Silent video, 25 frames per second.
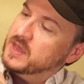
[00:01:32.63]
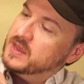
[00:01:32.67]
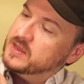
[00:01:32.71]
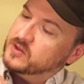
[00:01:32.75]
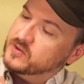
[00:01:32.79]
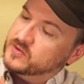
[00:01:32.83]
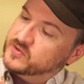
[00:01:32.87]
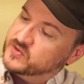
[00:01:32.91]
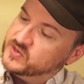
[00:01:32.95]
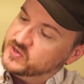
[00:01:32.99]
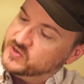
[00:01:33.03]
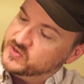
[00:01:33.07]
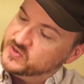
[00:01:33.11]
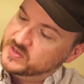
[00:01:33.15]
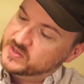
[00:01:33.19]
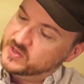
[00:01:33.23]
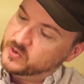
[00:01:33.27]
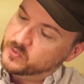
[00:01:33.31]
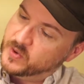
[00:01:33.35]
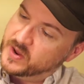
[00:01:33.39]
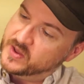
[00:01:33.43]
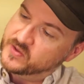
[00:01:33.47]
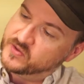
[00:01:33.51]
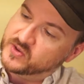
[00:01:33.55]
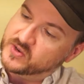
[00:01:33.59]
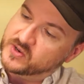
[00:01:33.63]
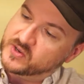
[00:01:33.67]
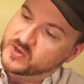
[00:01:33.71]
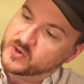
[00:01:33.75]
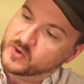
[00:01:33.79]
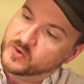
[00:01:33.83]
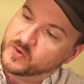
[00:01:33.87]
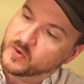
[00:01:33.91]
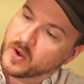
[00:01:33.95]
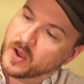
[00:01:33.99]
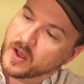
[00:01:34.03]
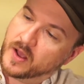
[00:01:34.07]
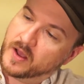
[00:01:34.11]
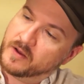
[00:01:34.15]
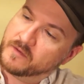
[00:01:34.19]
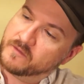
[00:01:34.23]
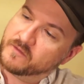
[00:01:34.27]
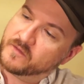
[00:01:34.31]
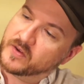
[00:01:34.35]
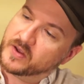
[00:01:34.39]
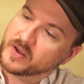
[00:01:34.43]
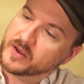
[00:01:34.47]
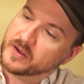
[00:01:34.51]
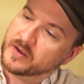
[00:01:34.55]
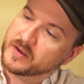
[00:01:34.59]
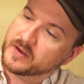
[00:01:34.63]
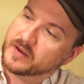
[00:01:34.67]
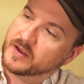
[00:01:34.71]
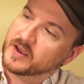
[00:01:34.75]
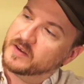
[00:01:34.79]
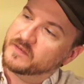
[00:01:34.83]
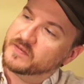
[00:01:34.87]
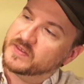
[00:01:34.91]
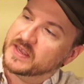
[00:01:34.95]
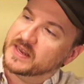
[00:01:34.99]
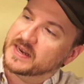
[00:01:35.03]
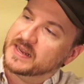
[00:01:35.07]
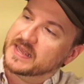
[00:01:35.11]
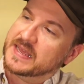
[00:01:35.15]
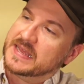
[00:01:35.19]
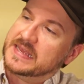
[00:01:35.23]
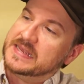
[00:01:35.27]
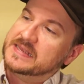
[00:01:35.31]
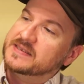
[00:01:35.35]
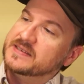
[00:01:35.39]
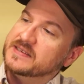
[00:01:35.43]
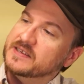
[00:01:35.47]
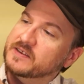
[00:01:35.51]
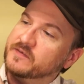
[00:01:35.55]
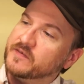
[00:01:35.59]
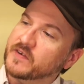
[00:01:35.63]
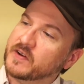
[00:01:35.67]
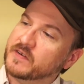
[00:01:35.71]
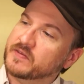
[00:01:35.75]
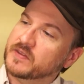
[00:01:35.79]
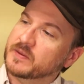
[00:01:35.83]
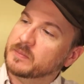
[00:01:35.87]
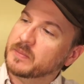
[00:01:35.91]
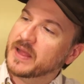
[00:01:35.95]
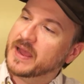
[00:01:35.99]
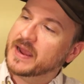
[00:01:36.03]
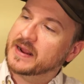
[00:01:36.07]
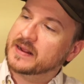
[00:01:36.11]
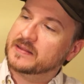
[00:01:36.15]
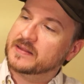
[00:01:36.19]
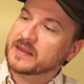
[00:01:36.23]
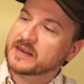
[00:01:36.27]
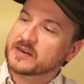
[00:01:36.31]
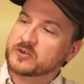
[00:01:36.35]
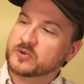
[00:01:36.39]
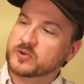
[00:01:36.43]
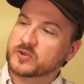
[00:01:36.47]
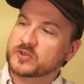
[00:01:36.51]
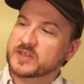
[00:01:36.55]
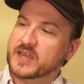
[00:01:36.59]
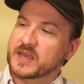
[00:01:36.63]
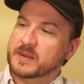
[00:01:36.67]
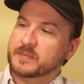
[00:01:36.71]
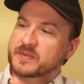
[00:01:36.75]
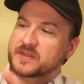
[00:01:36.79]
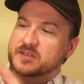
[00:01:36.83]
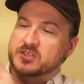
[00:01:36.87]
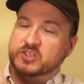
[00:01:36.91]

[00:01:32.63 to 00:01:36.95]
you can still see the residue of the adhesive of the black electrical tape,